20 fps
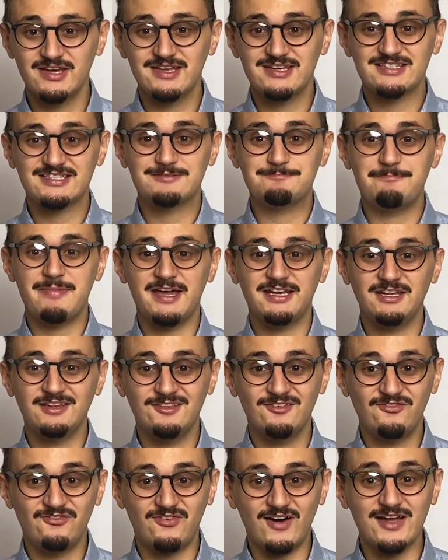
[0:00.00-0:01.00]
spanning
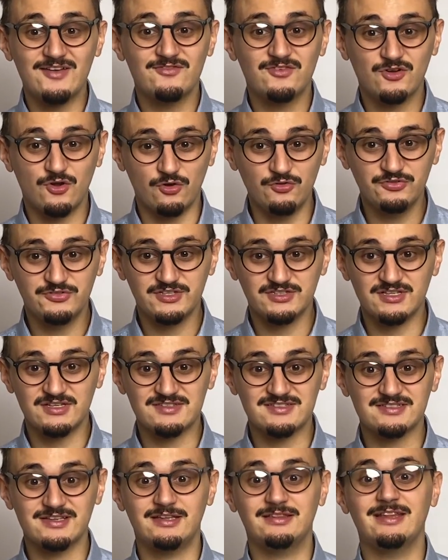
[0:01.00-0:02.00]
5
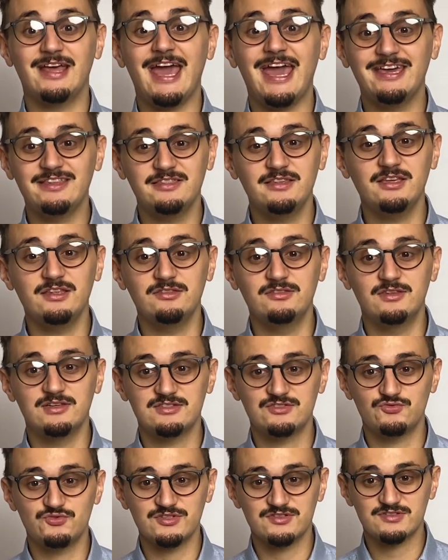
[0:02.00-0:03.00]
continents and 8
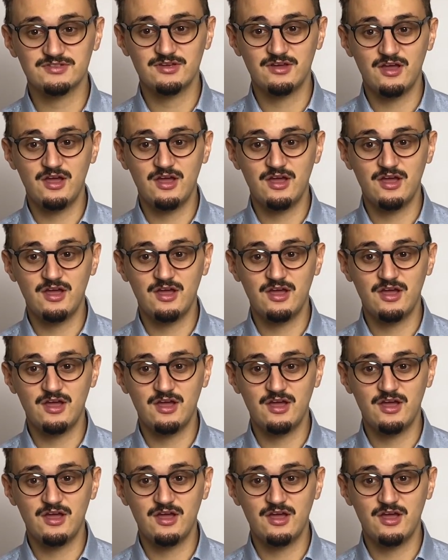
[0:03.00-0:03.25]
industries.